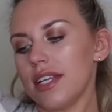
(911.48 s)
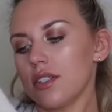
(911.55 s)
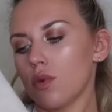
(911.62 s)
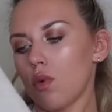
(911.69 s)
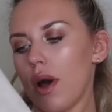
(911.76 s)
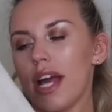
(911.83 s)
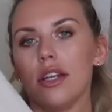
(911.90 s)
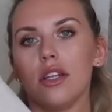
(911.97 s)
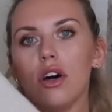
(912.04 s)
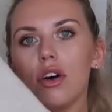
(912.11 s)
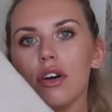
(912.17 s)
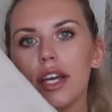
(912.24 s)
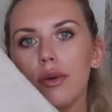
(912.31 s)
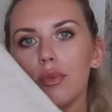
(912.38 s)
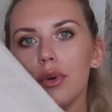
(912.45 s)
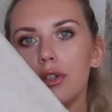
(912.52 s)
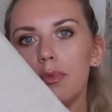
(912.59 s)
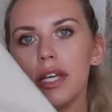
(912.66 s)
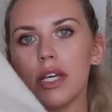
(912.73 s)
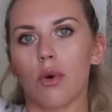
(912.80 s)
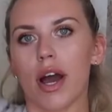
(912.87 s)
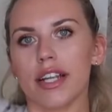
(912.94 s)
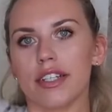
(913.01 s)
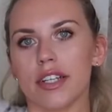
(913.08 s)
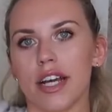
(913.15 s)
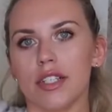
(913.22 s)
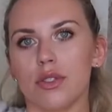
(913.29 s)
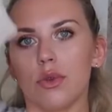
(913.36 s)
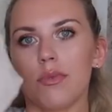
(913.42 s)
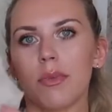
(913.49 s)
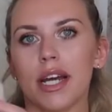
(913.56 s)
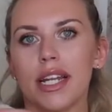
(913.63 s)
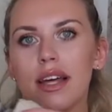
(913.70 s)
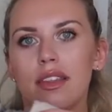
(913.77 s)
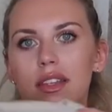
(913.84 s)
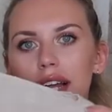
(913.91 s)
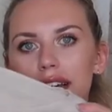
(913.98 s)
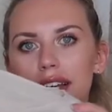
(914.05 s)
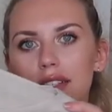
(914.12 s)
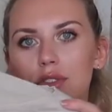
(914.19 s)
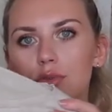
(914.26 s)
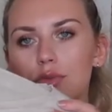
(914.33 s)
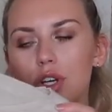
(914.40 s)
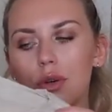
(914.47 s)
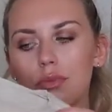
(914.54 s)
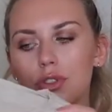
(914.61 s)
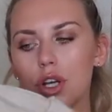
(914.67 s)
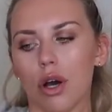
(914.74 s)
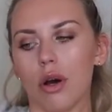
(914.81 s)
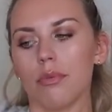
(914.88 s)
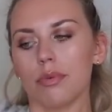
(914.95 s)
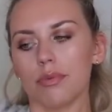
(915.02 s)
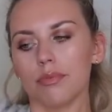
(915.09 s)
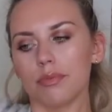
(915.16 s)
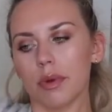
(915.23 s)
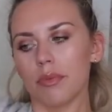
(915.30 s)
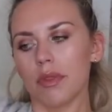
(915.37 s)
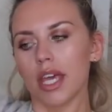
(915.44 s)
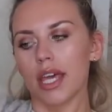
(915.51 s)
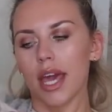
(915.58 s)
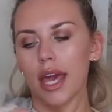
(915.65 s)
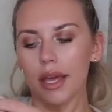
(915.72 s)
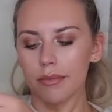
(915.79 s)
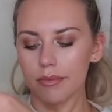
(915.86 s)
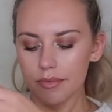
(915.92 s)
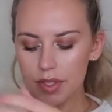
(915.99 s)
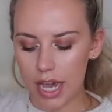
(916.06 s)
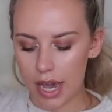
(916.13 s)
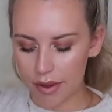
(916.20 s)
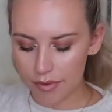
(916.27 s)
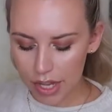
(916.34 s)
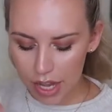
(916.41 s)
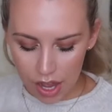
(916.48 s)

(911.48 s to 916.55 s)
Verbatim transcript: is quite long, it would be quite nice with my leather leggings from Topshop, I'm thinking. Yeah.